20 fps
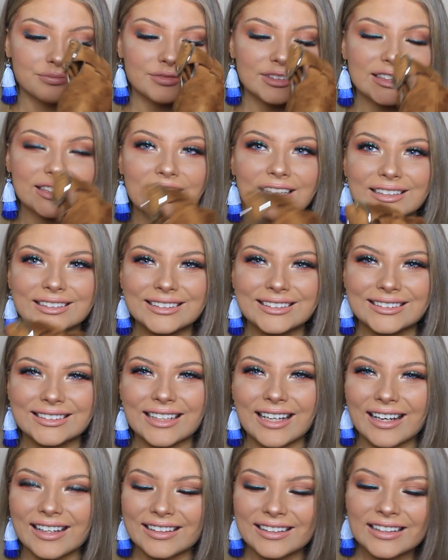studs.
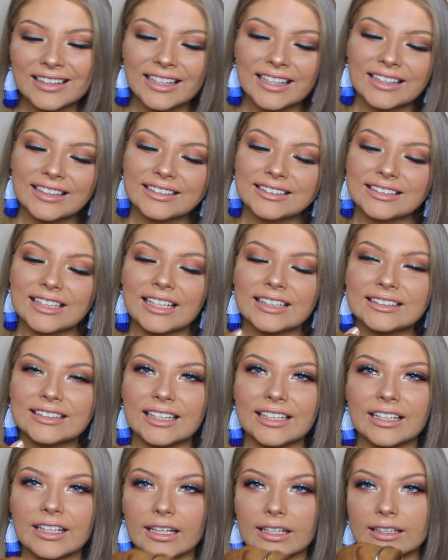Yeah, studs,
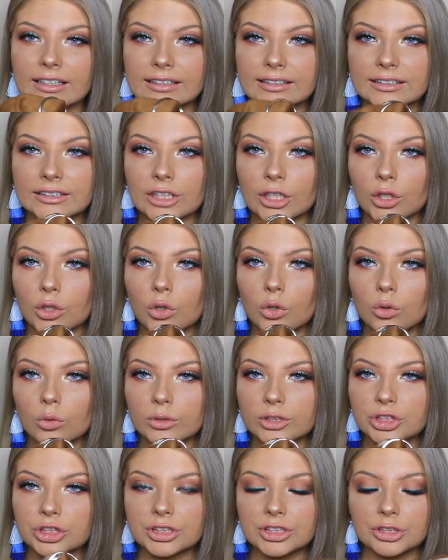and then like this circle,
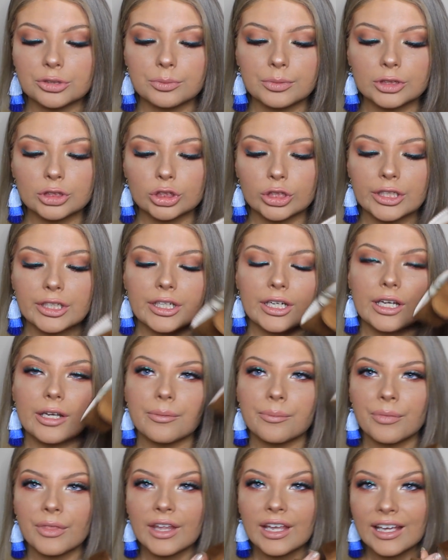which is super
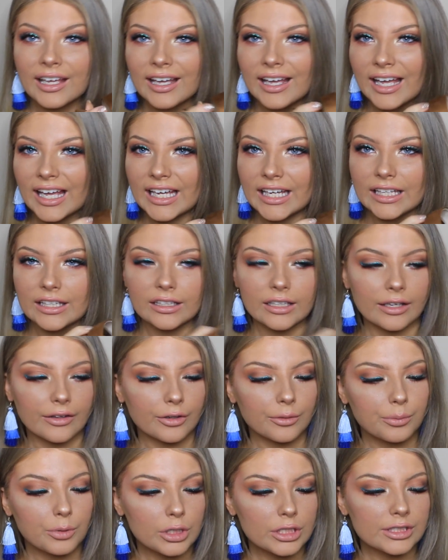trendy. And yeah,
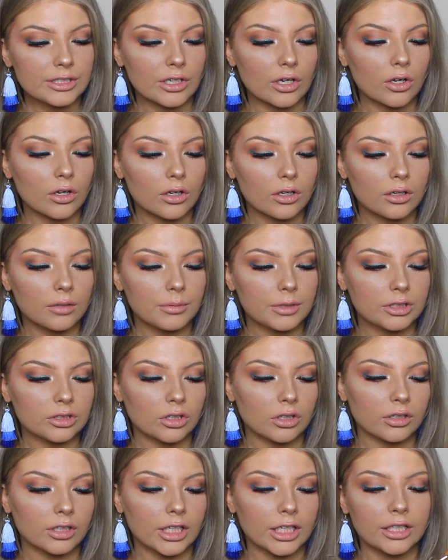they're pretty tall, but
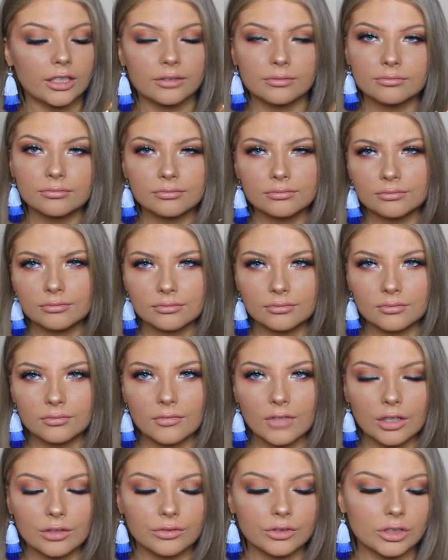not like
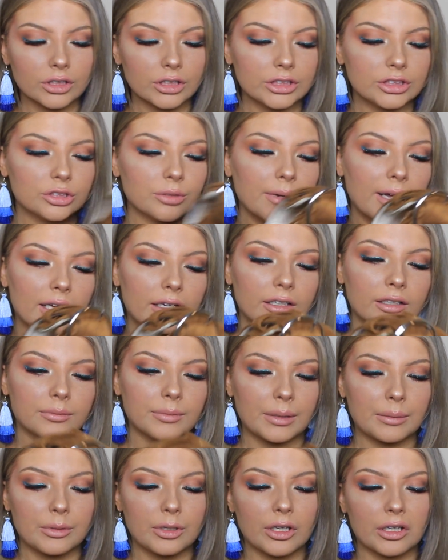overly dramatic,
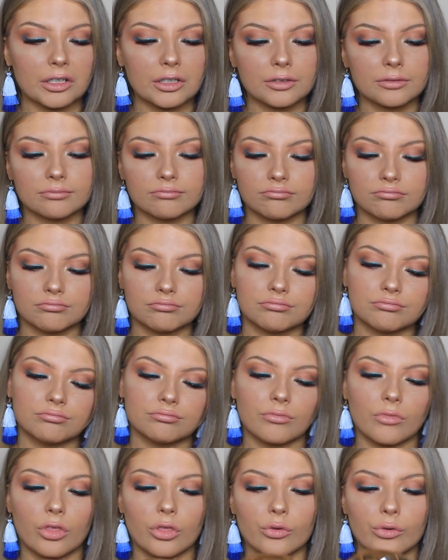maybe like
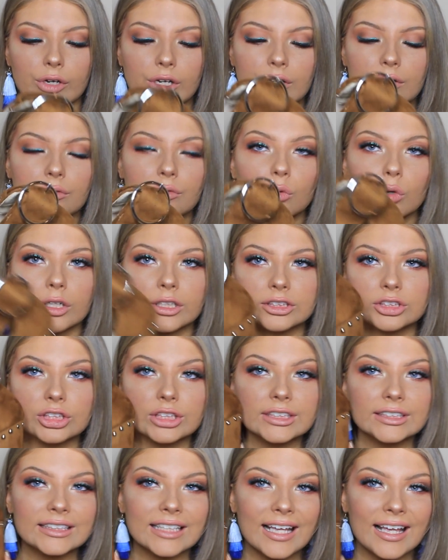3 to 4
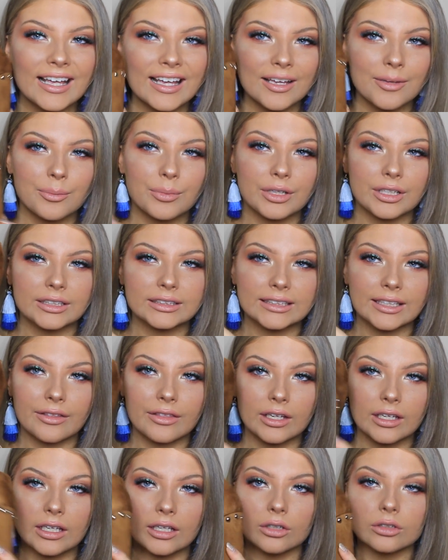inches. But it's a
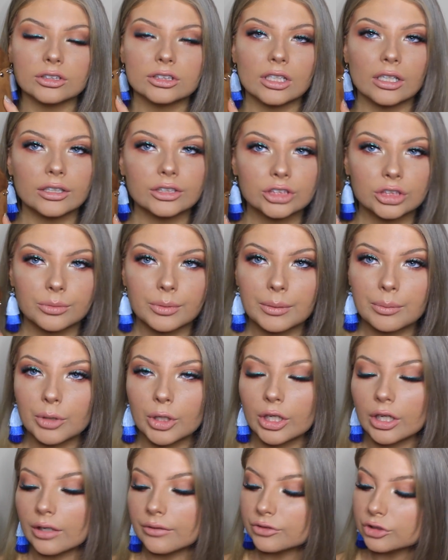thick heel, so it should be
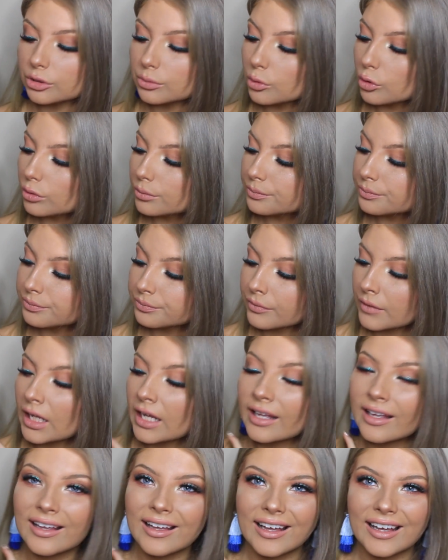pretty comfortable.
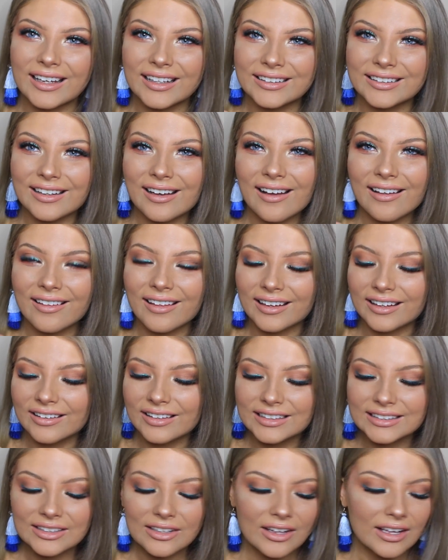And yeah, I like
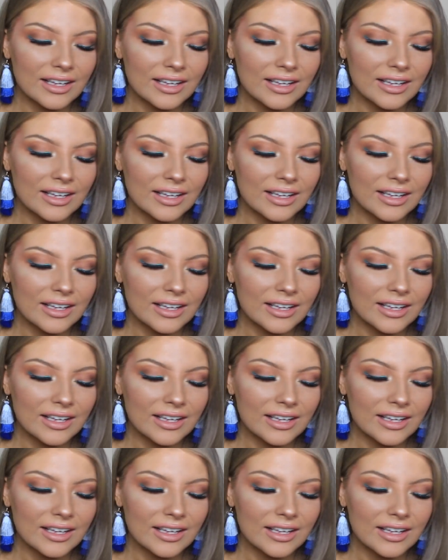these a